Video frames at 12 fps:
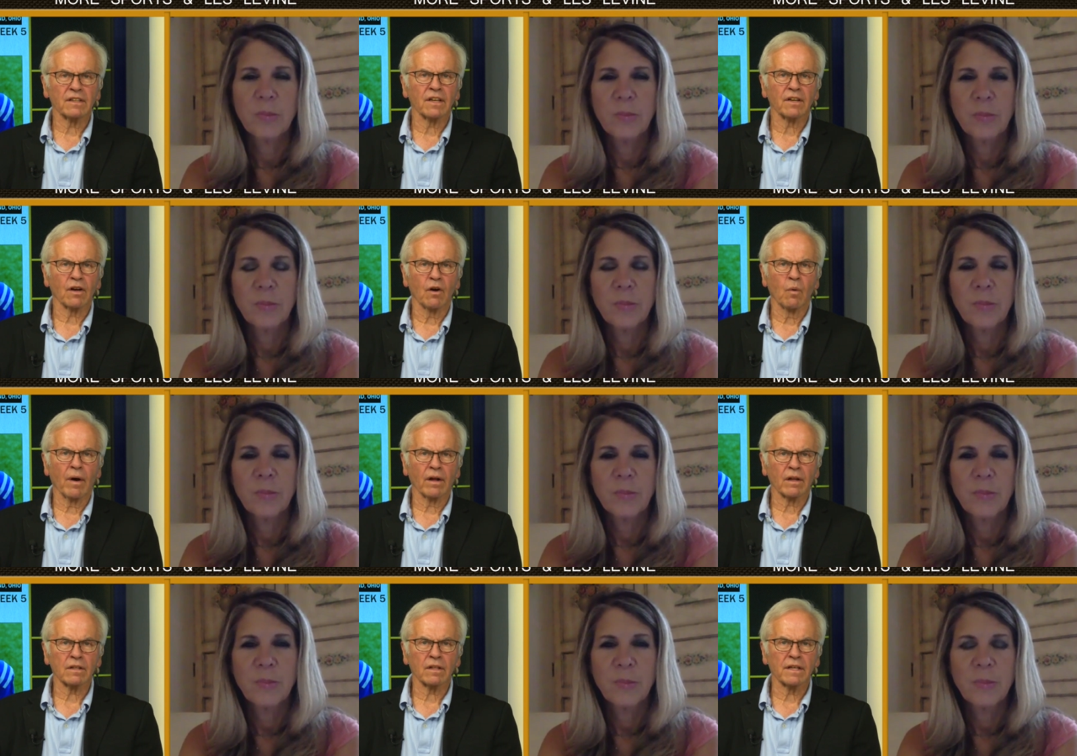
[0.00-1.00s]
Speaker 1: didn't go
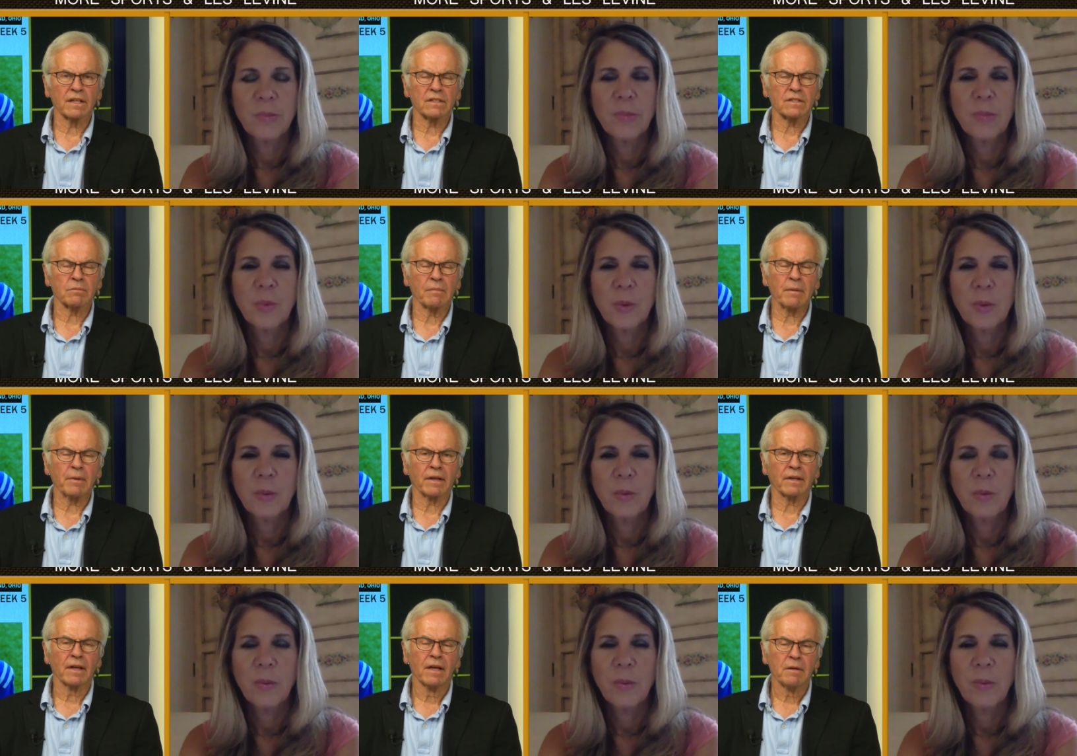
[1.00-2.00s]
well. At least maybe
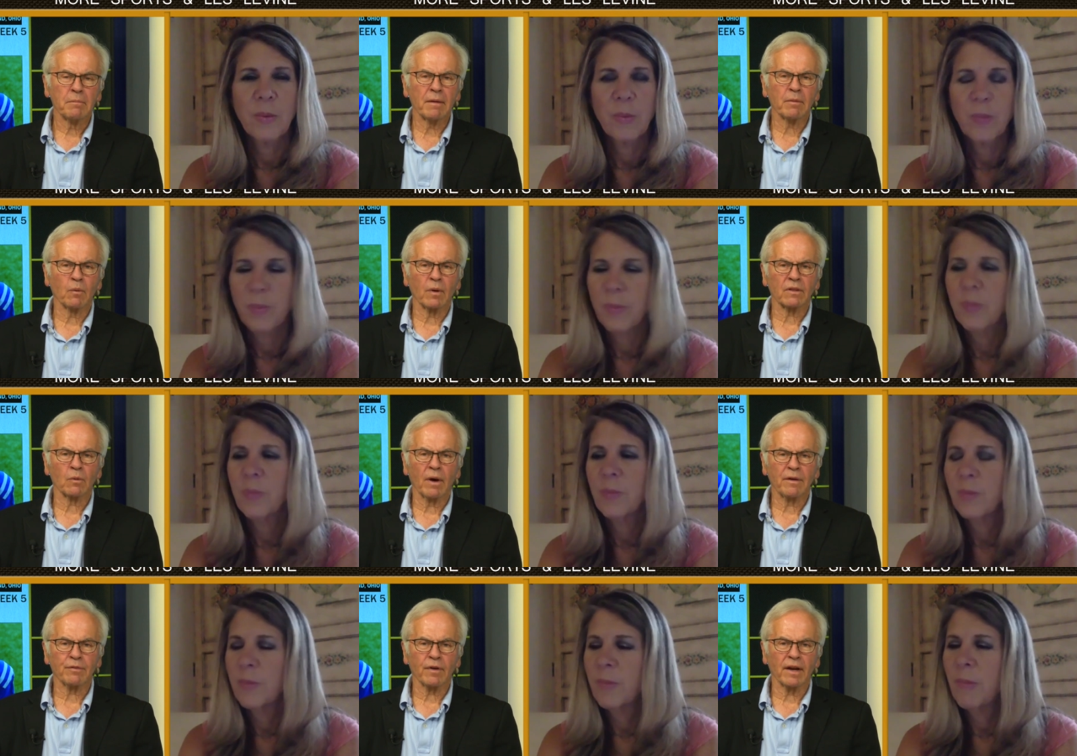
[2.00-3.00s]
it maybe it went the
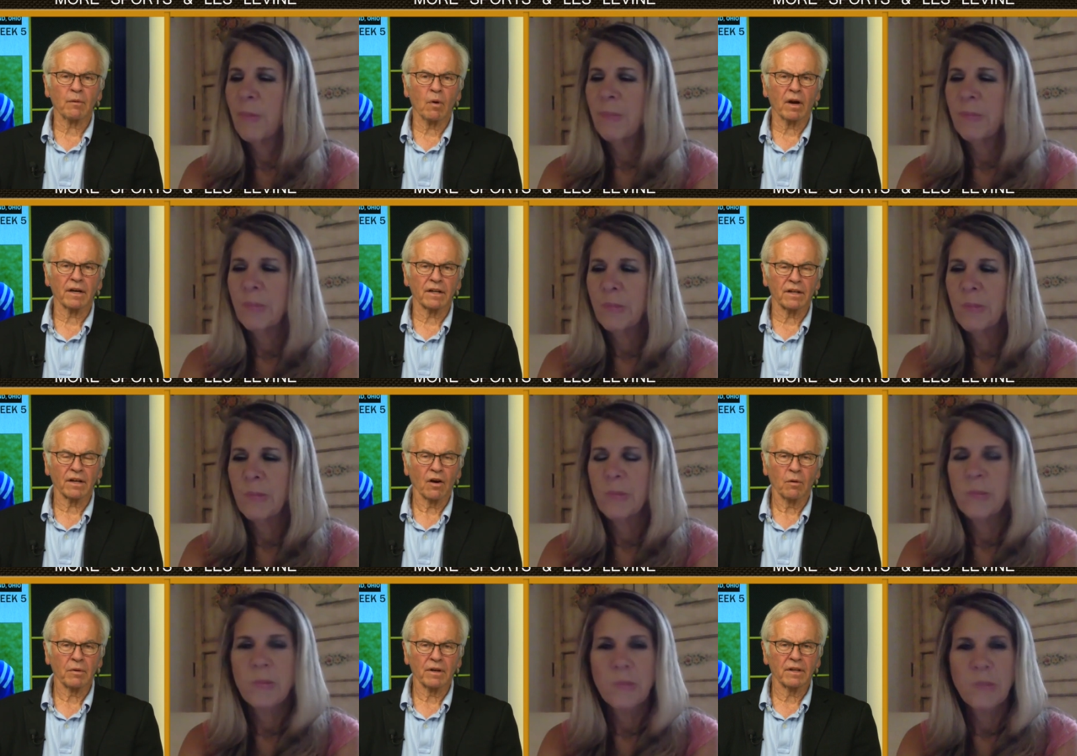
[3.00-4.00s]
way Freddie wanted it to
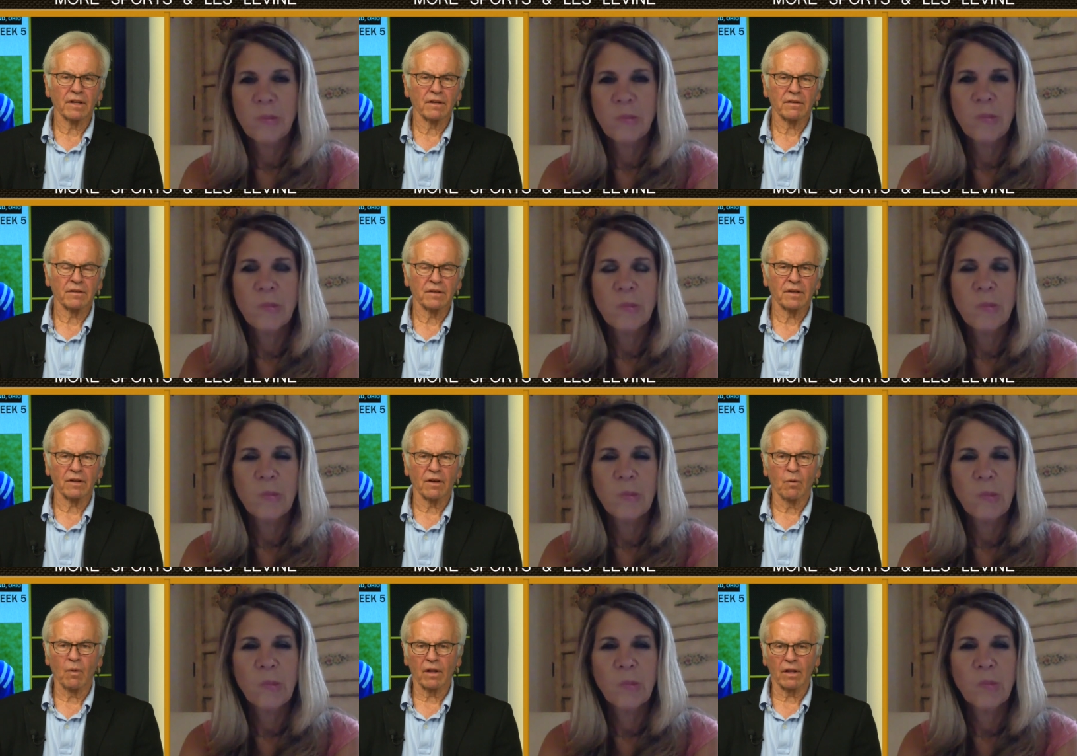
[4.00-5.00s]
go, but it didn't didn't
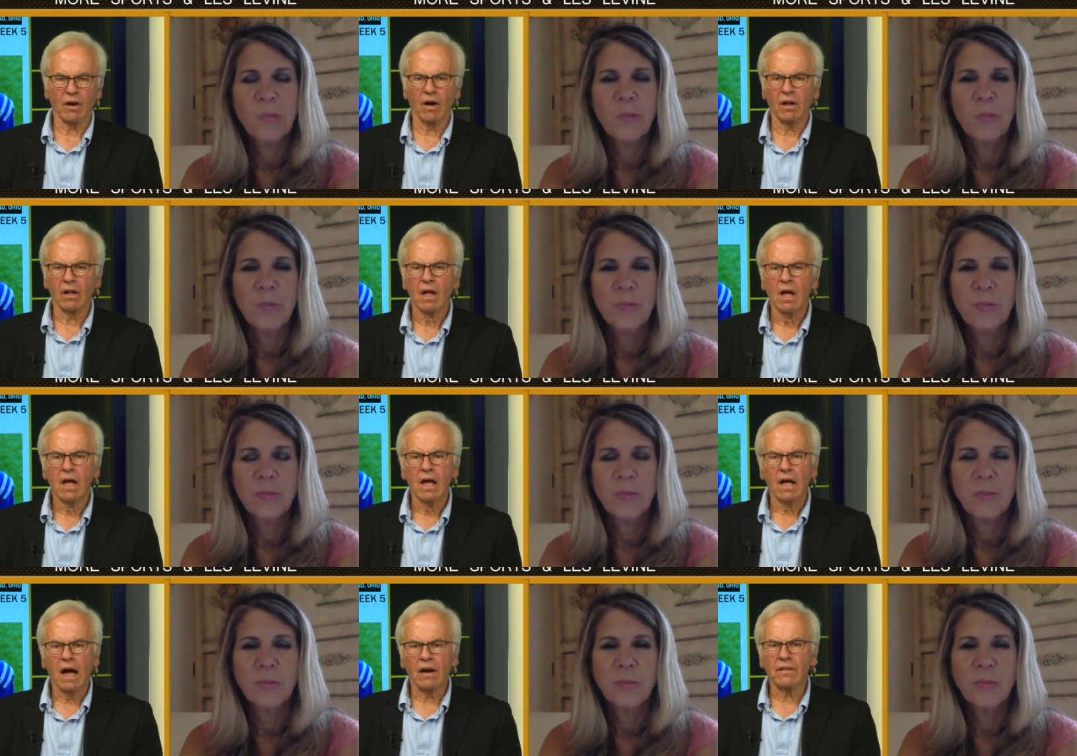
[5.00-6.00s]
go well at all.
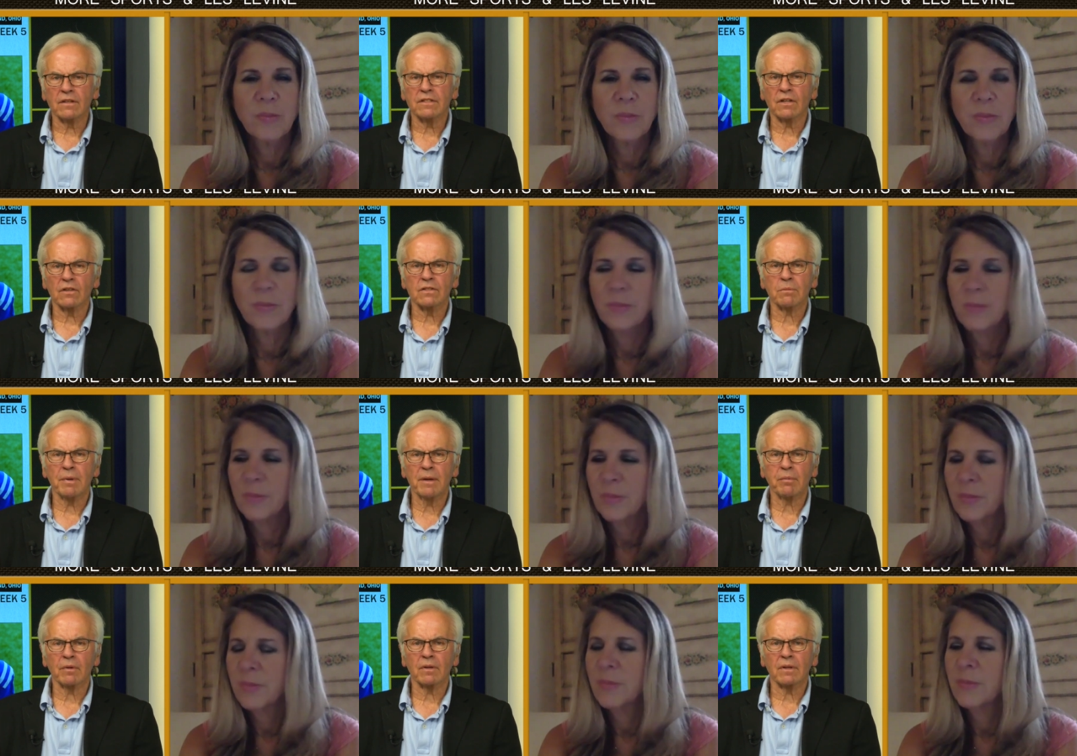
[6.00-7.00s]
Are there still some
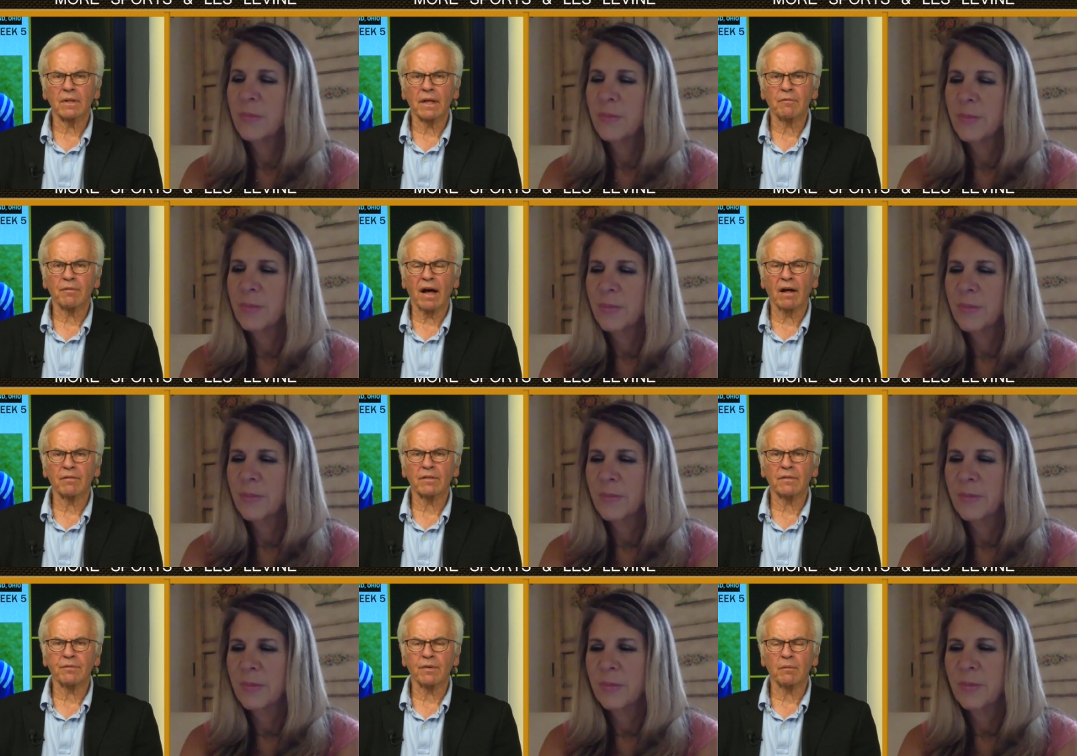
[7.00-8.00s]
people
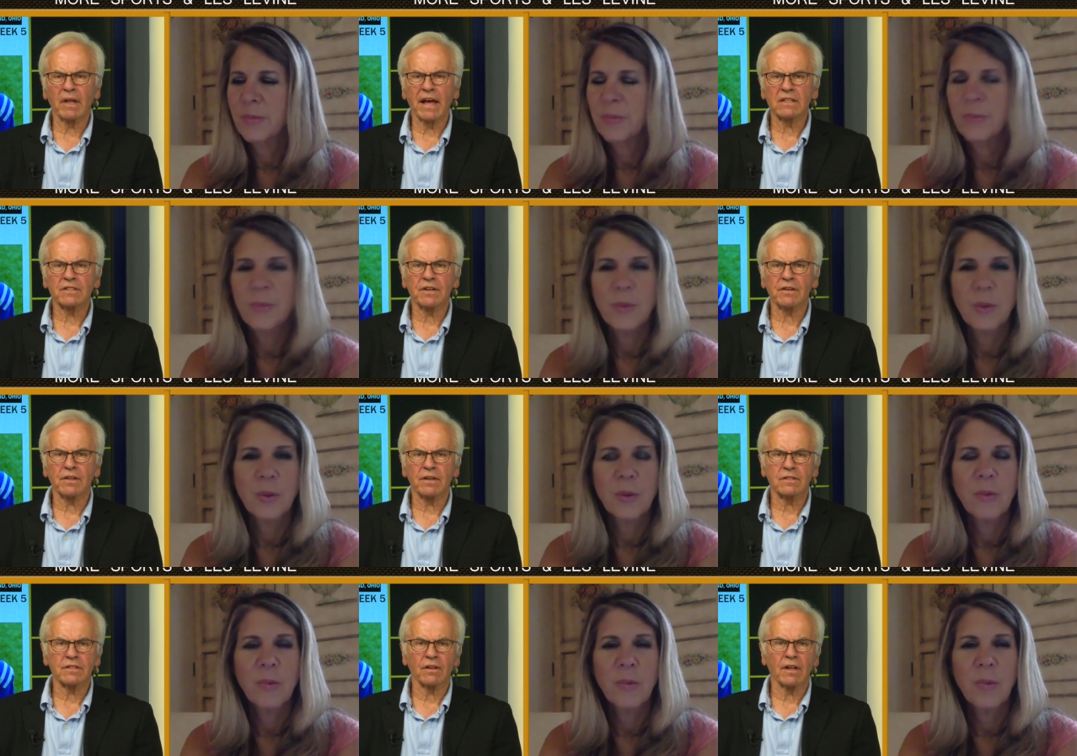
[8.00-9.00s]
involved from last year that
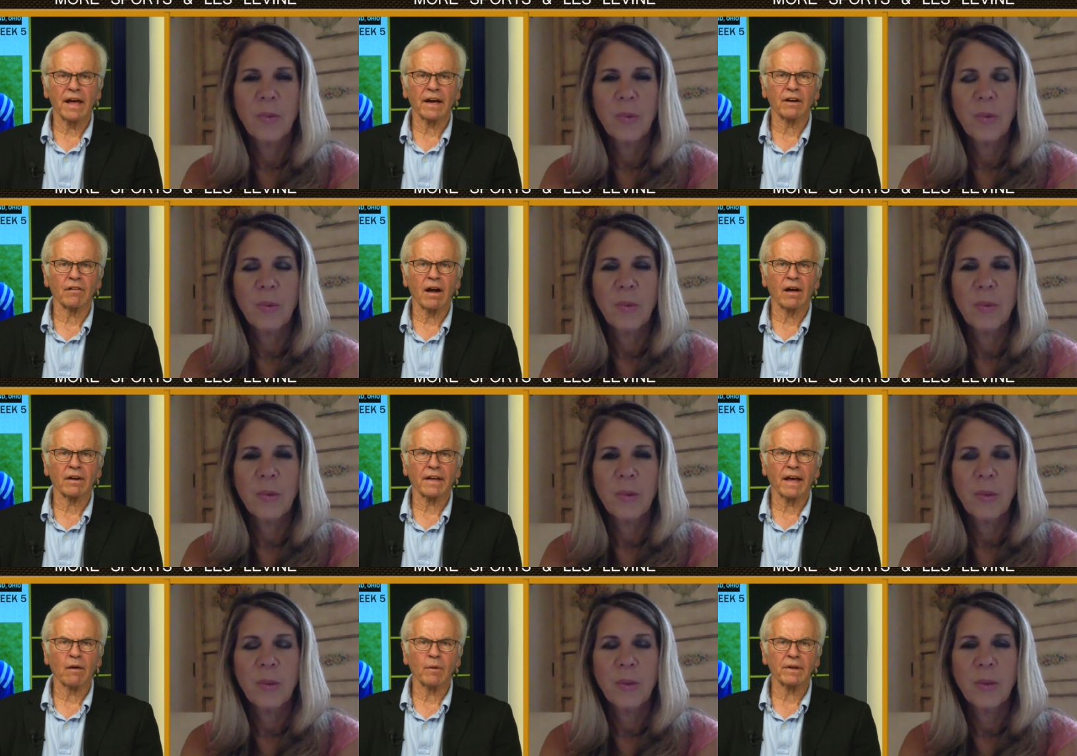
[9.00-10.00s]
are still hanging around and
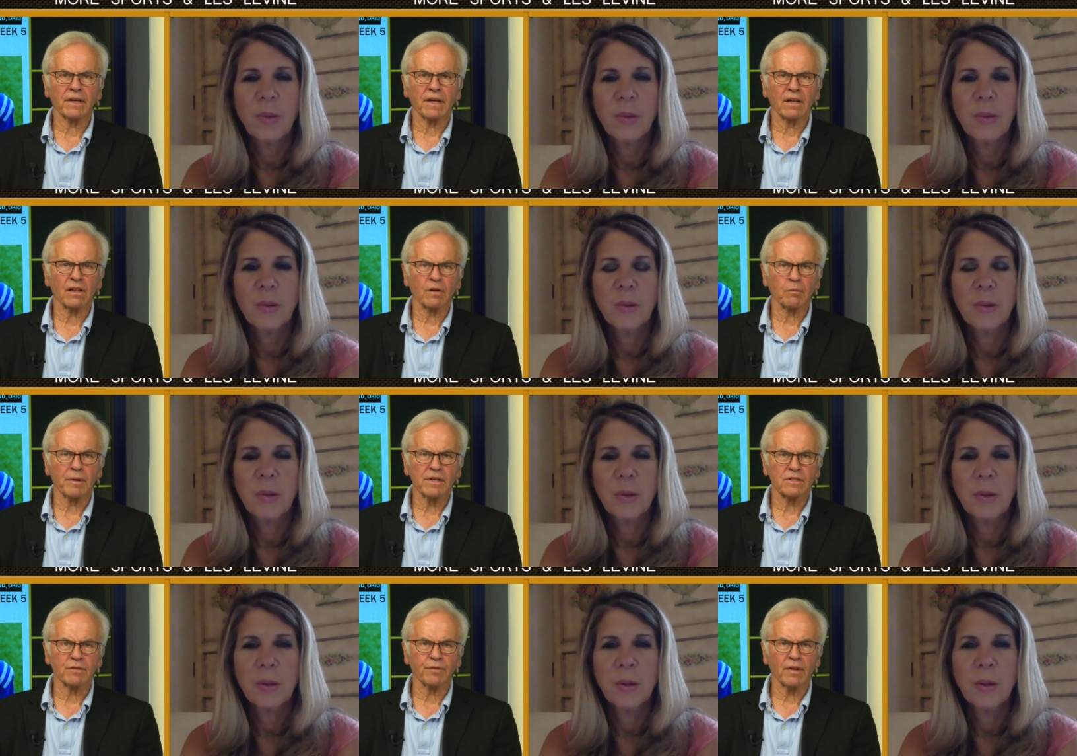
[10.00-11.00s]
can't wait to get a little
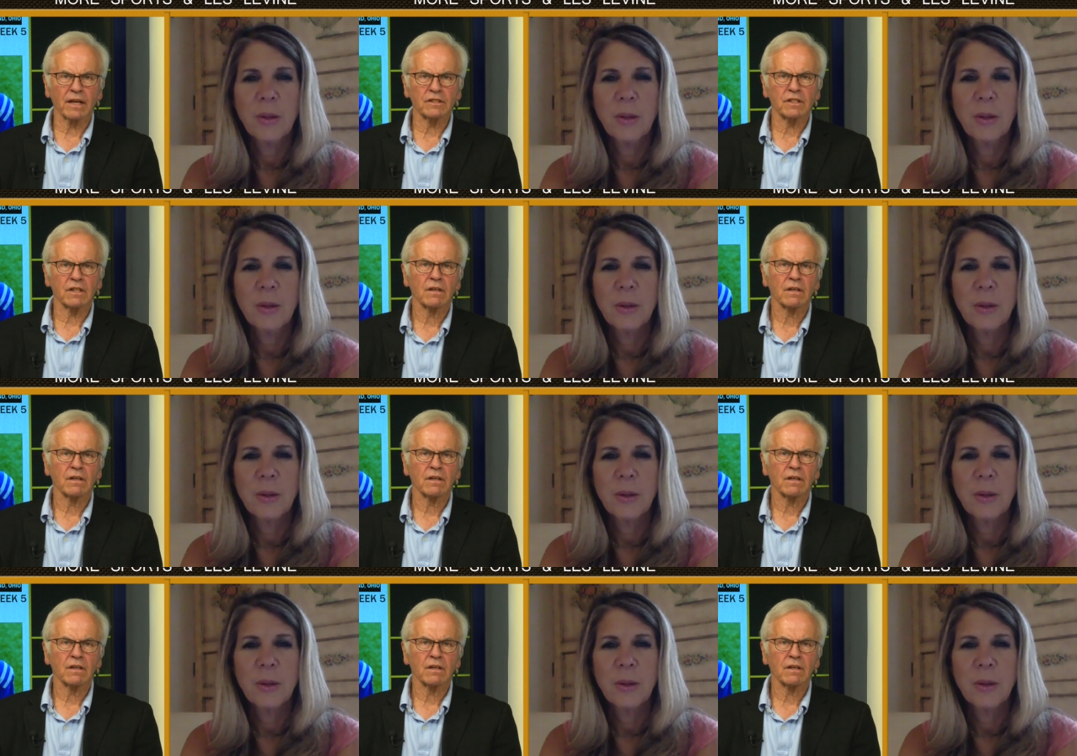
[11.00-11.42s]
piece of flesh?